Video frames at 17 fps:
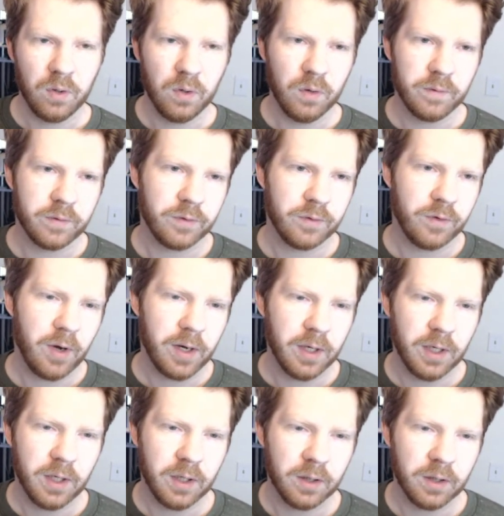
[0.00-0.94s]

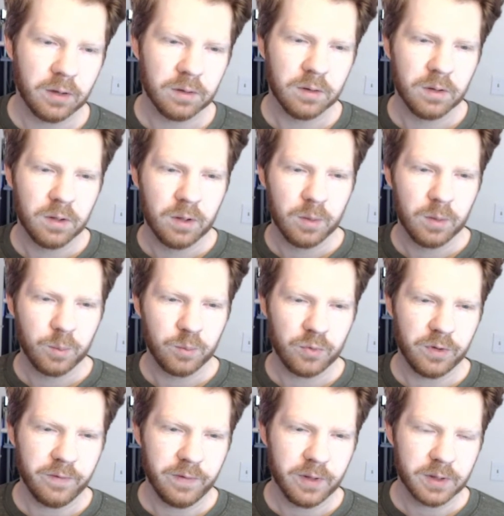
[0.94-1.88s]
overriding
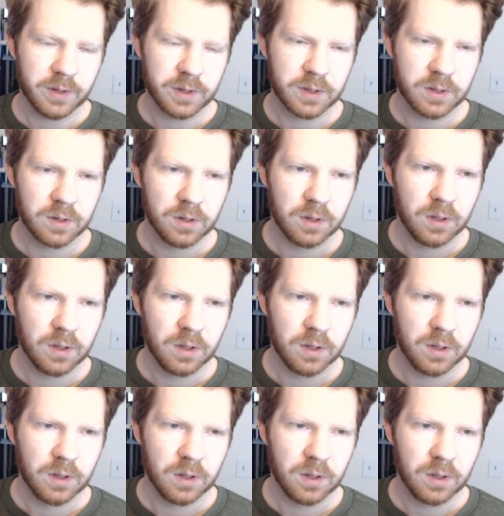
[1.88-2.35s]
previous